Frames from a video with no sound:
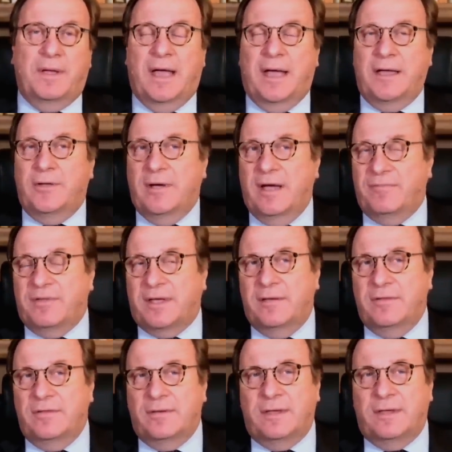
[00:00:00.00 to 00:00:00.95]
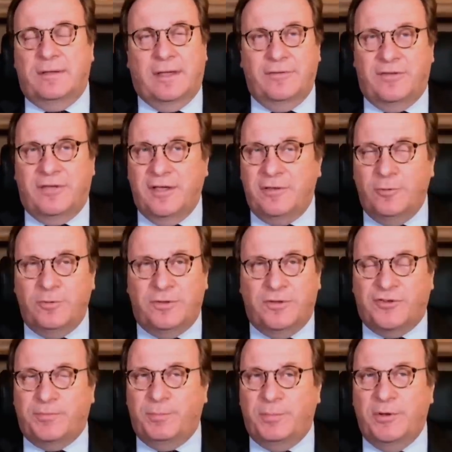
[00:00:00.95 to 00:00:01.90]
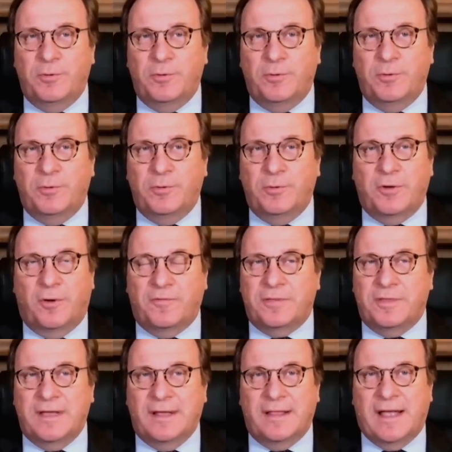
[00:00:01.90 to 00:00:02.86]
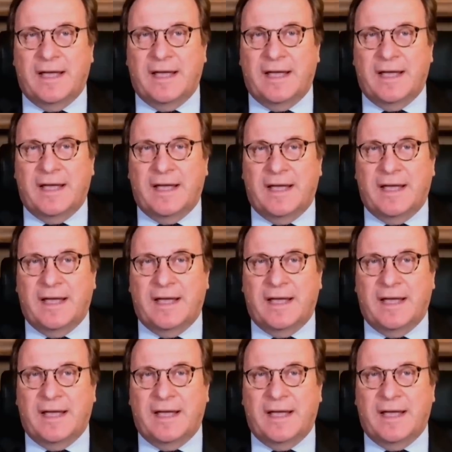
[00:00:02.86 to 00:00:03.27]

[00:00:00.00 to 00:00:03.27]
Uh, you have the con- continued dispute over the election.